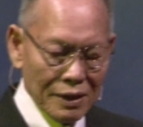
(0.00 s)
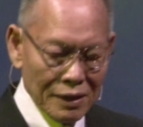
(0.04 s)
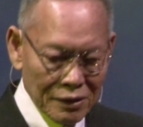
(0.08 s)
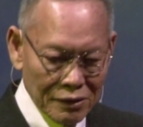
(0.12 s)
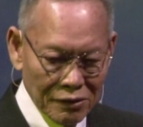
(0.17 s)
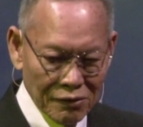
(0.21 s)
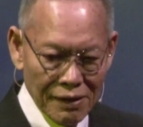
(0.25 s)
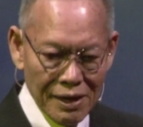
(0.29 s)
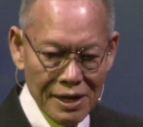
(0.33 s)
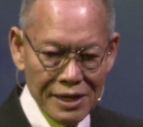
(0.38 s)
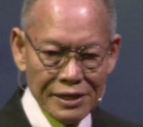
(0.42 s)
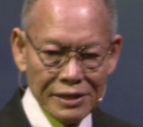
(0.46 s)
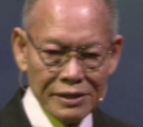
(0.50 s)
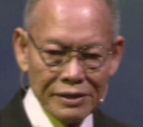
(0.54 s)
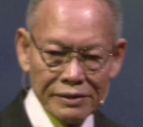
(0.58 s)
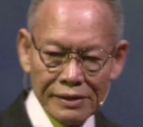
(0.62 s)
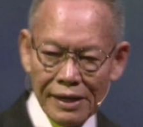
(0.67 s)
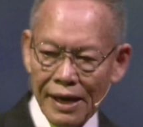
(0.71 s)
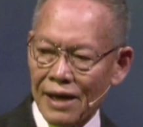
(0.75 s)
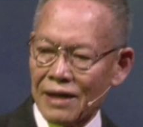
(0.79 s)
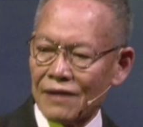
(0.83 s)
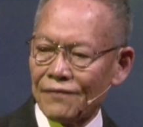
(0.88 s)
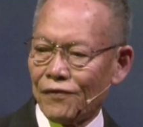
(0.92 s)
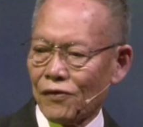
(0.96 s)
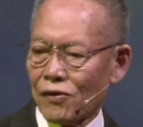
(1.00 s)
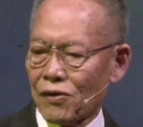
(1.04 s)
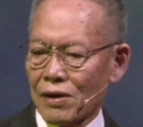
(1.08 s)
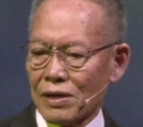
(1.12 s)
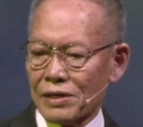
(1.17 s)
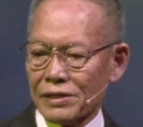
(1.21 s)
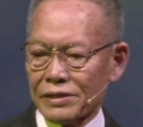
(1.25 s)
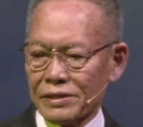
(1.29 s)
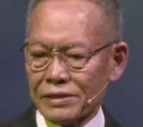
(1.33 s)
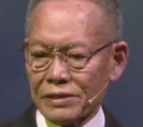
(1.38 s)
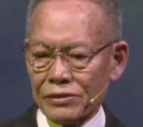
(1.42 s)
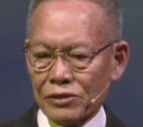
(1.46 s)
Christ died for
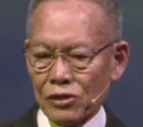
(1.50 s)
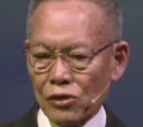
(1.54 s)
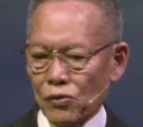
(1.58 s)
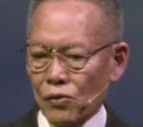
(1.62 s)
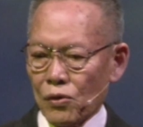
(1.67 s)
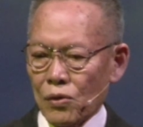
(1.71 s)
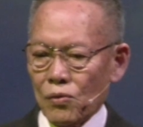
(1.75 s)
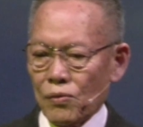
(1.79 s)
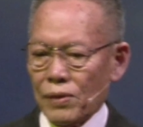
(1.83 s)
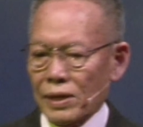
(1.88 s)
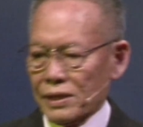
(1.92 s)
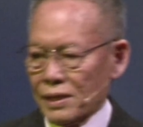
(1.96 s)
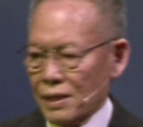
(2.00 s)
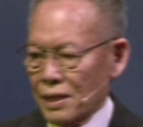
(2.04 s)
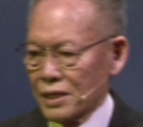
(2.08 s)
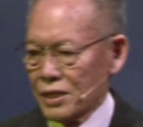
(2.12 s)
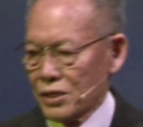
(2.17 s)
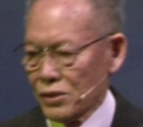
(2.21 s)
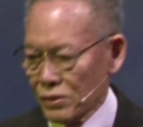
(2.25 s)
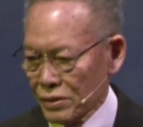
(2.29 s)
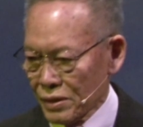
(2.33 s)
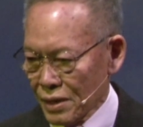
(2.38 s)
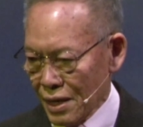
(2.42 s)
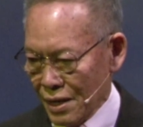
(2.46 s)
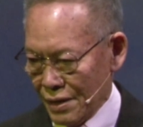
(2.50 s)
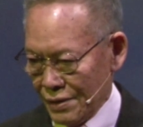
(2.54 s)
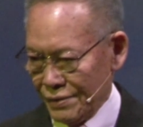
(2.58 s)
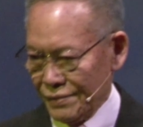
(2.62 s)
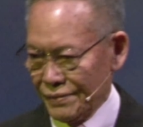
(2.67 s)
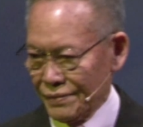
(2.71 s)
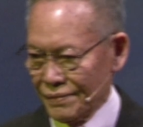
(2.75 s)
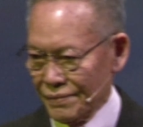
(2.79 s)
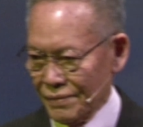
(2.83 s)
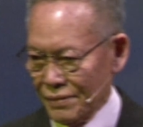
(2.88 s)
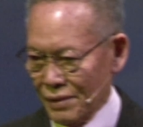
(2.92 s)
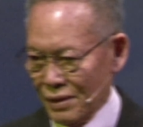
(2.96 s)
us. So what are you now?
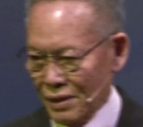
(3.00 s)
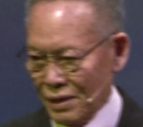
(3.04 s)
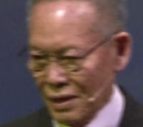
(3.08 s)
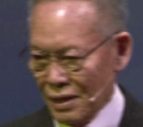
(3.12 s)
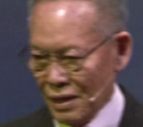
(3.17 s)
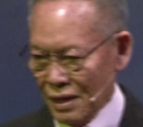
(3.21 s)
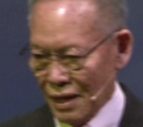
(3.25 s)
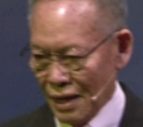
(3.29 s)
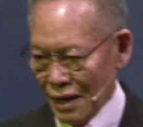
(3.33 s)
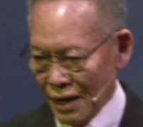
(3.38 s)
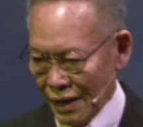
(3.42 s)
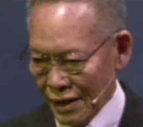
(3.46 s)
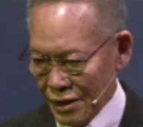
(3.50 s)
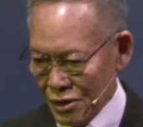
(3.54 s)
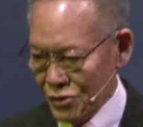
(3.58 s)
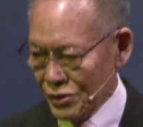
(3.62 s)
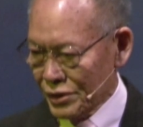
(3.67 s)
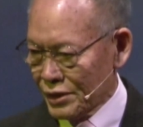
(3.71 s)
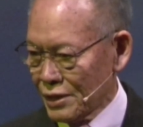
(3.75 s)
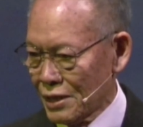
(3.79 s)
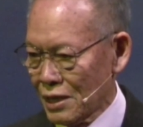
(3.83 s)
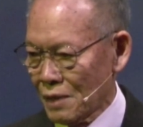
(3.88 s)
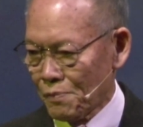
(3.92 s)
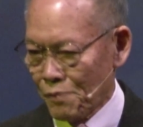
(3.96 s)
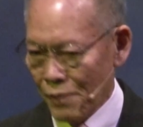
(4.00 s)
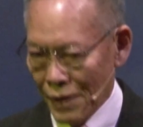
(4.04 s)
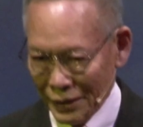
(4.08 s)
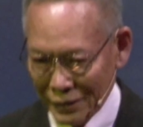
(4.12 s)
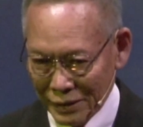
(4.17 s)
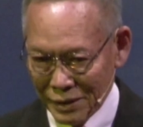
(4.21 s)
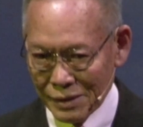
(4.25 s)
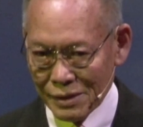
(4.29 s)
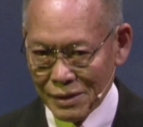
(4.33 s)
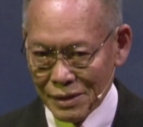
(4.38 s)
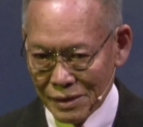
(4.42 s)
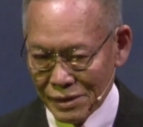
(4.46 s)
Are you still a
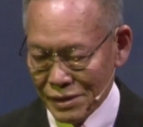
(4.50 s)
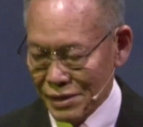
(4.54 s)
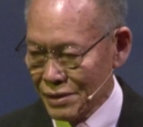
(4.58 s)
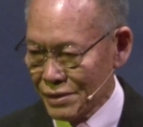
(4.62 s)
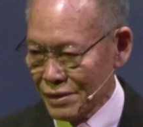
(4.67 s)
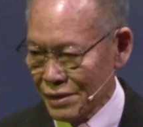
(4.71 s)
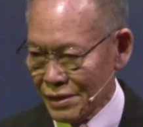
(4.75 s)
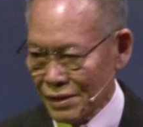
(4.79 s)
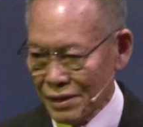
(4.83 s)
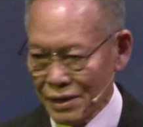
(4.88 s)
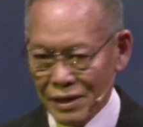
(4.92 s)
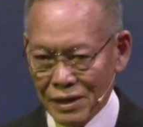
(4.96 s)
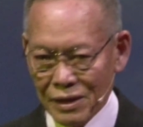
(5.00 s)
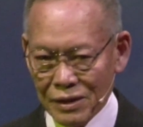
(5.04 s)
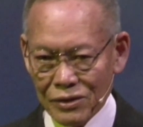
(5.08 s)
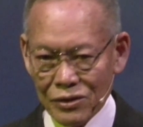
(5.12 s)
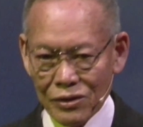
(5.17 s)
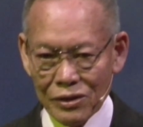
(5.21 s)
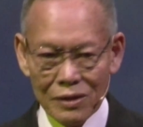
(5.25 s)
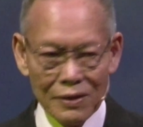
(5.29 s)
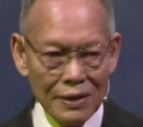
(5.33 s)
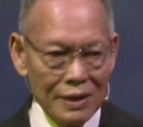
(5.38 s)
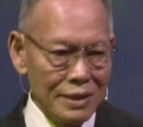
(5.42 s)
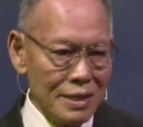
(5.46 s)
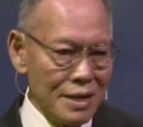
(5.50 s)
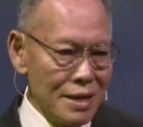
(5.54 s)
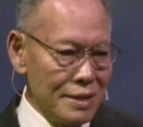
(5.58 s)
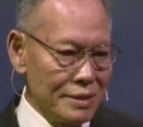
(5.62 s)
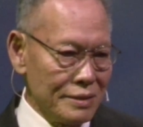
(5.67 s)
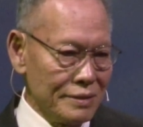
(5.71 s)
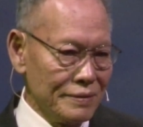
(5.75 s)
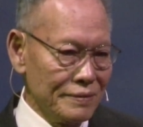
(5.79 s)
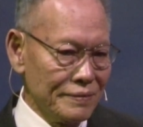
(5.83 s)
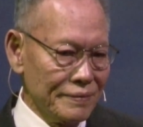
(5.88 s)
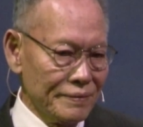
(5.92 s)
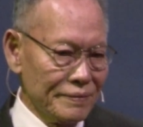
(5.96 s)
practicing sinner? No, you are not.